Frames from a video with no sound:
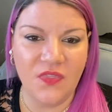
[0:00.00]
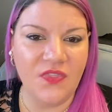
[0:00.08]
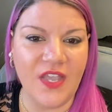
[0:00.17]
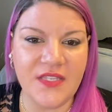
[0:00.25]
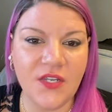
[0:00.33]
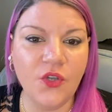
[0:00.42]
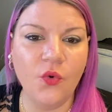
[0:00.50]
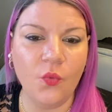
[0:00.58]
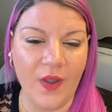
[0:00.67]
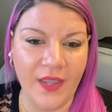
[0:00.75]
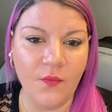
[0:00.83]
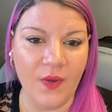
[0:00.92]
That's a
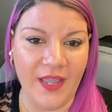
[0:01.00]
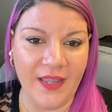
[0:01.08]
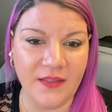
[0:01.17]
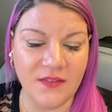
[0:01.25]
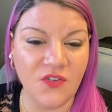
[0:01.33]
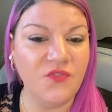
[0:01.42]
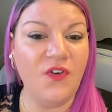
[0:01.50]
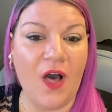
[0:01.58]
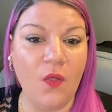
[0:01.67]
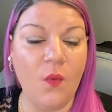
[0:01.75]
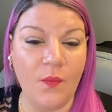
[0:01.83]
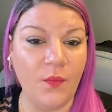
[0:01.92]
great way to
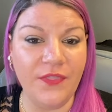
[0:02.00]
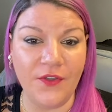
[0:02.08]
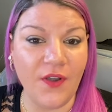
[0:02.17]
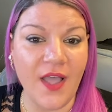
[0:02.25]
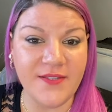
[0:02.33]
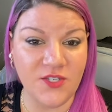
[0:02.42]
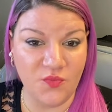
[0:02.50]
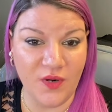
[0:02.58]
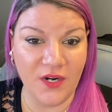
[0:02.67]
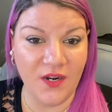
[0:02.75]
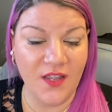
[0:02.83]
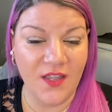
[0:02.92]
follow up with your
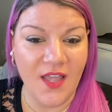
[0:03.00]
customer.